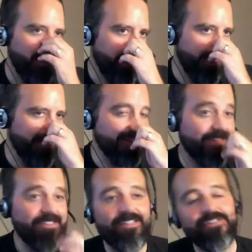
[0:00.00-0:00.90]
And it
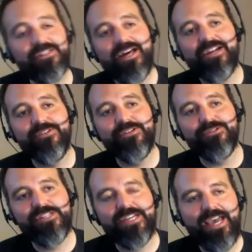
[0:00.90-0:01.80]
sounds like there's a lot of
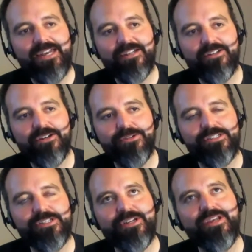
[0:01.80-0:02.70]
interesting
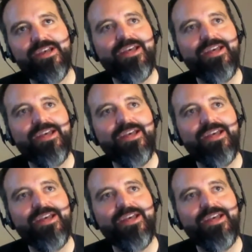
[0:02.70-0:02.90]
anecdotes and